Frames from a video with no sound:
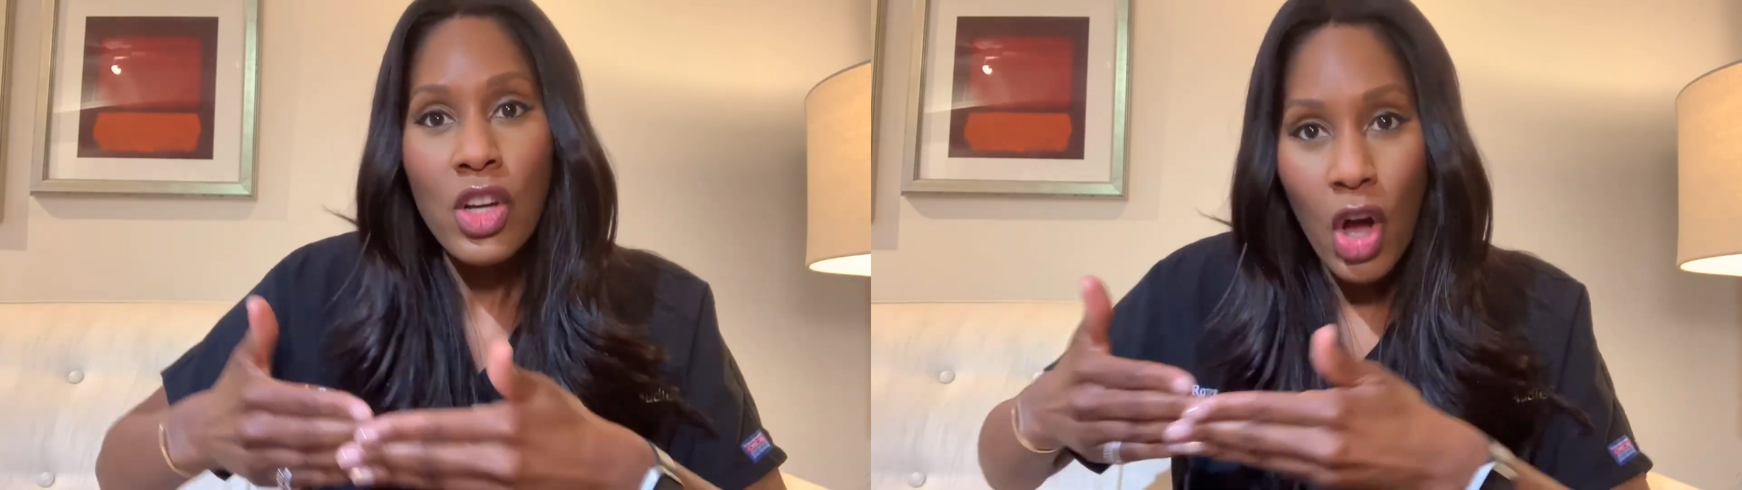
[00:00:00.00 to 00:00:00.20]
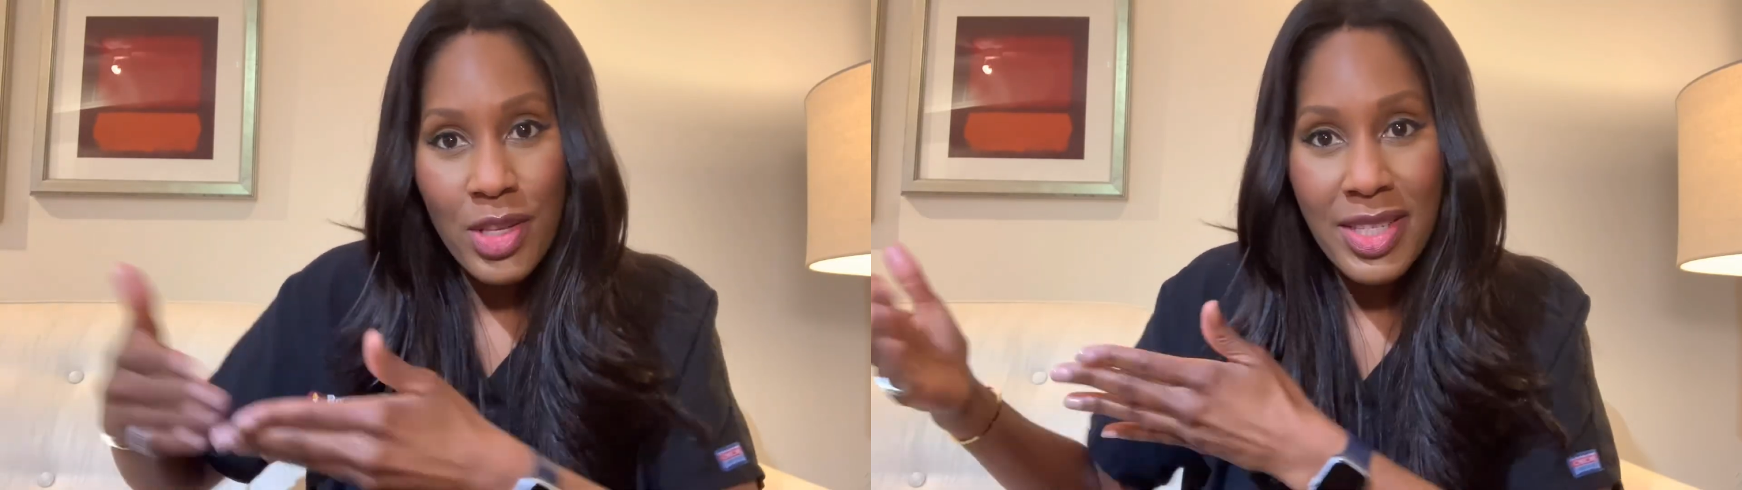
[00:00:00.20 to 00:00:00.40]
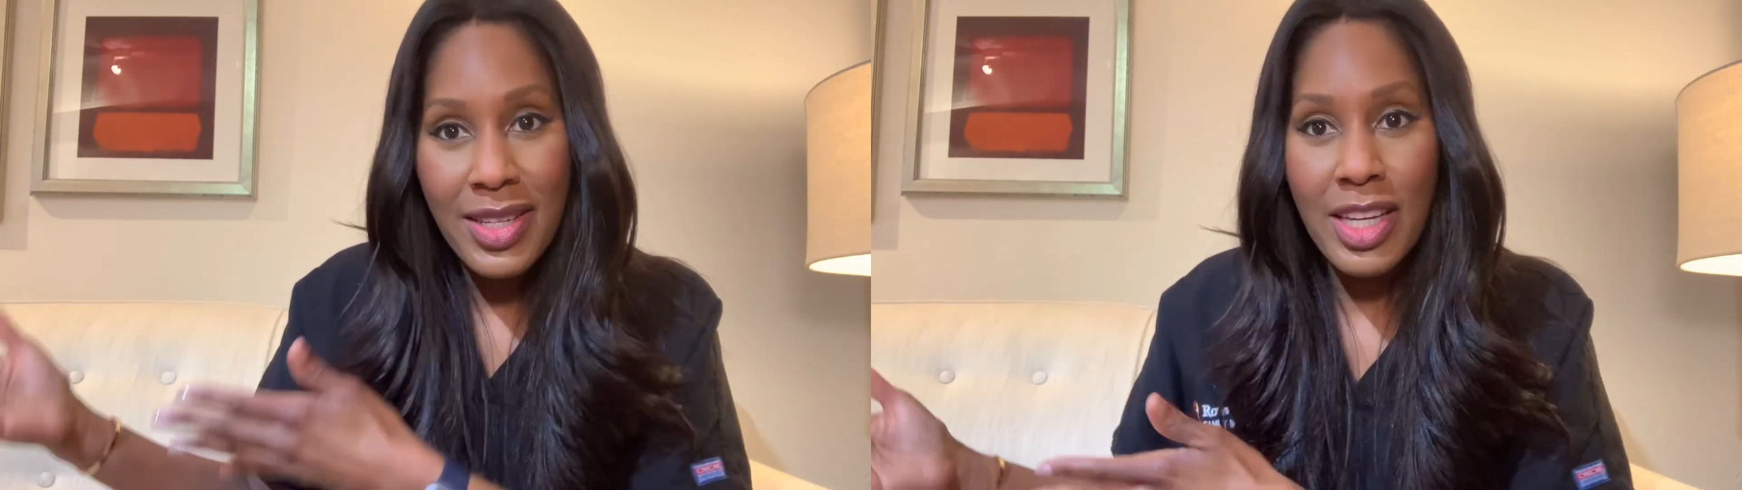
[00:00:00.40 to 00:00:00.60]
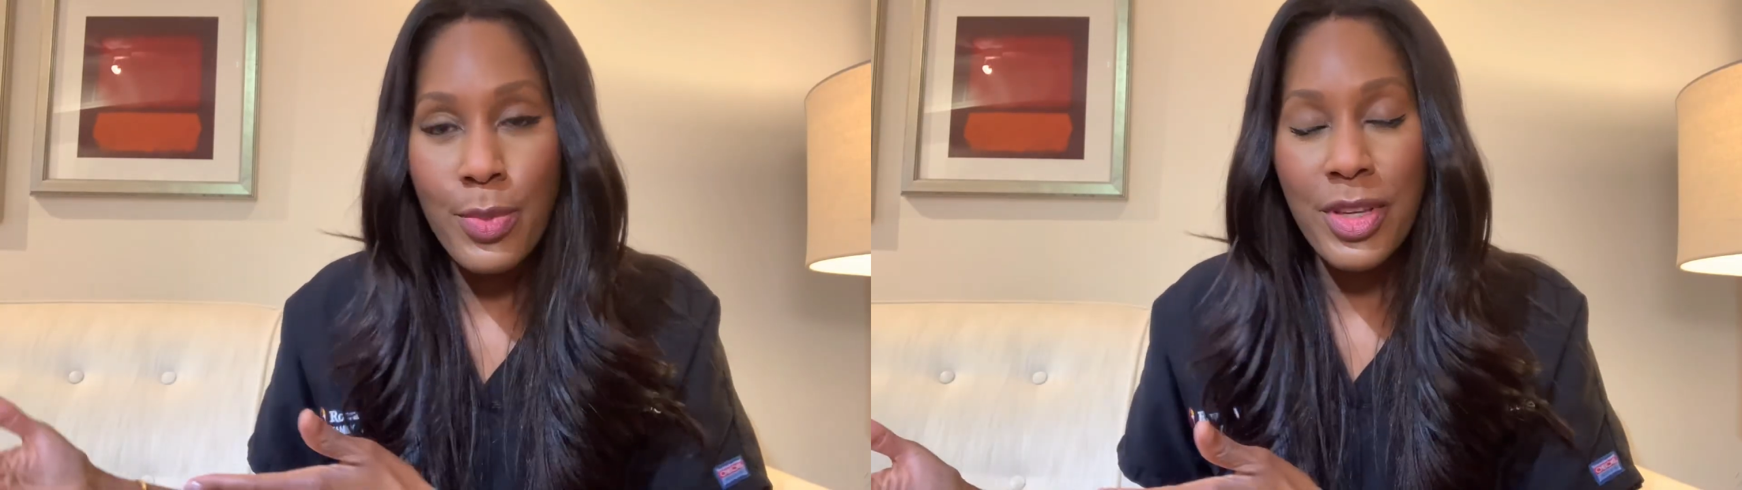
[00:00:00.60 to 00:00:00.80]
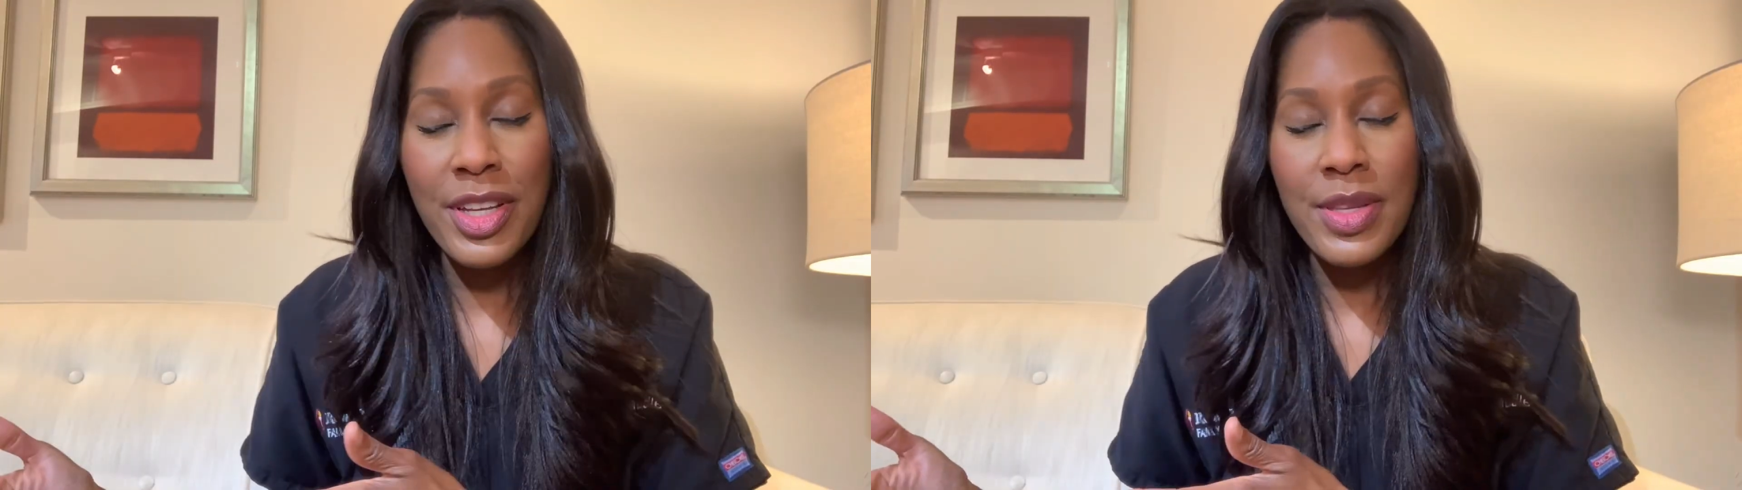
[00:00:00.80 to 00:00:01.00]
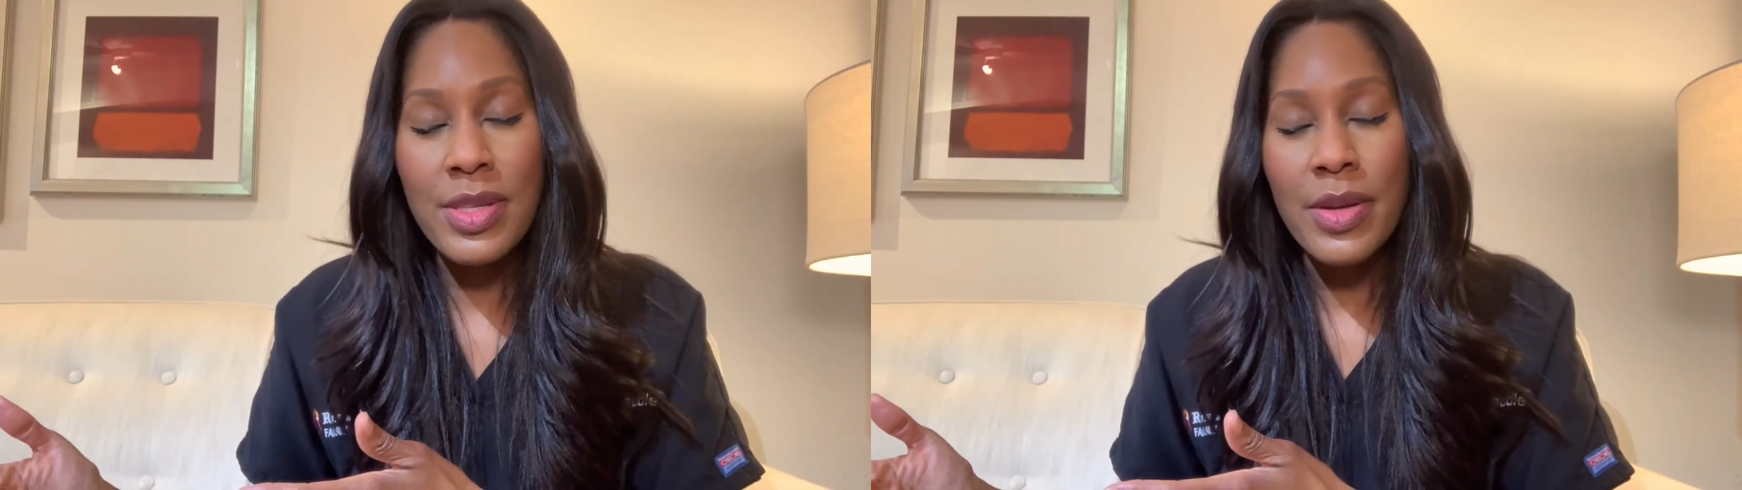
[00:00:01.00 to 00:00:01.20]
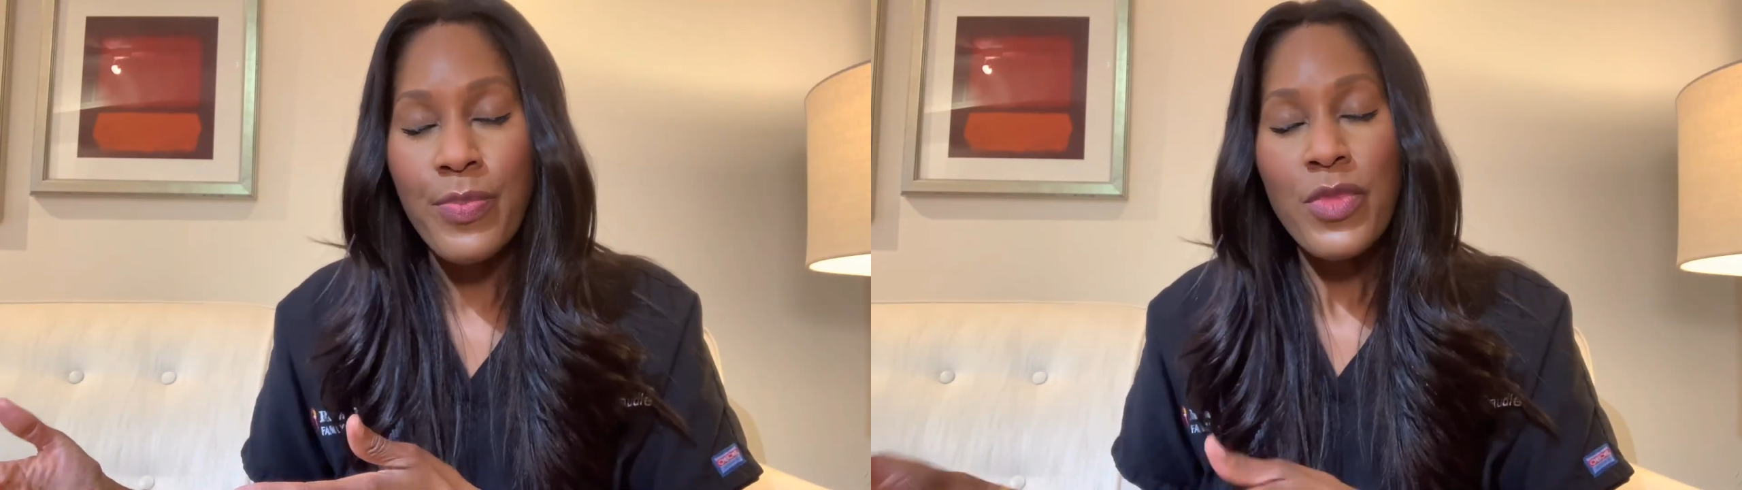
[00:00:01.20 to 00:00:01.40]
causing diabetes.